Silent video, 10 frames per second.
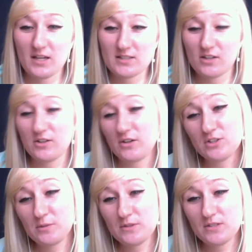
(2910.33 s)
our new
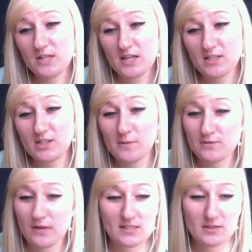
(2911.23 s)
intro music. Thomas
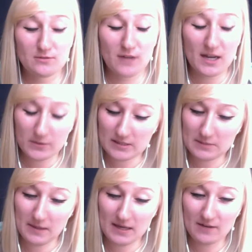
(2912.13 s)
Ratkowitz
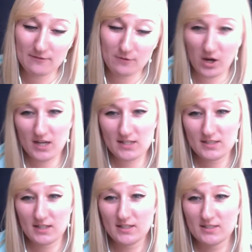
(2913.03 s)
made it for us,
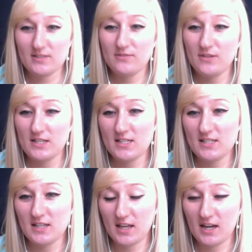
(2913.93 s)
and it's
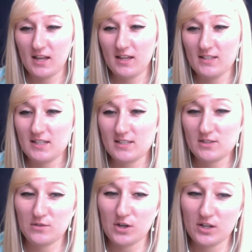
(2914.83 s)
fantastic, and I liked it. So
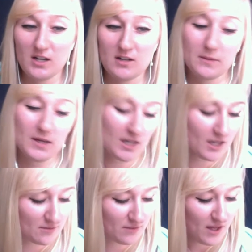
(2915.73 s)
if you heard it on the beginning
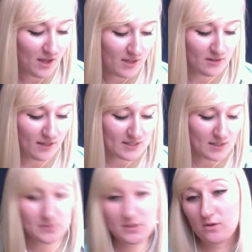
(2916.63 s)
of the last
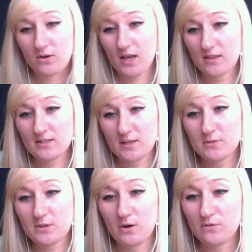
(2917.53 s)
episode and this
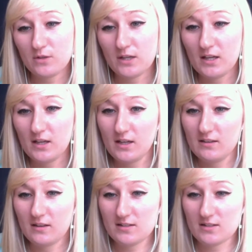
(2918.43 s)
episode, hopefully,
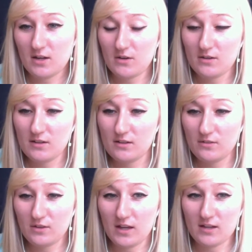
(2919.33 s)
let us know if
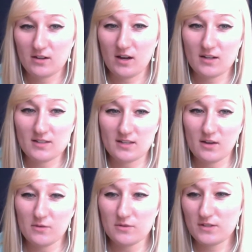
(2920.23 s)
you like it or not, because I
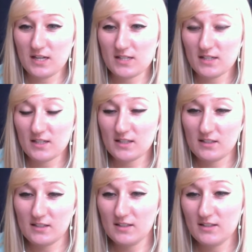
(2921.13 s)
thought it was fantastic.
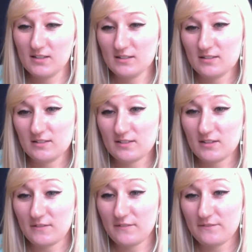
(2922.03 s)

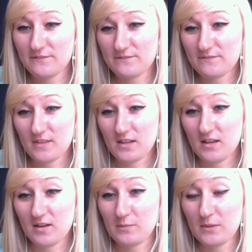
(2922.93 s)
So,
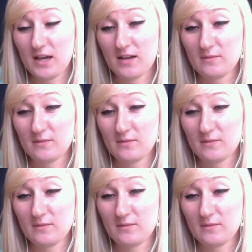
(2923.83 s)
but yeah,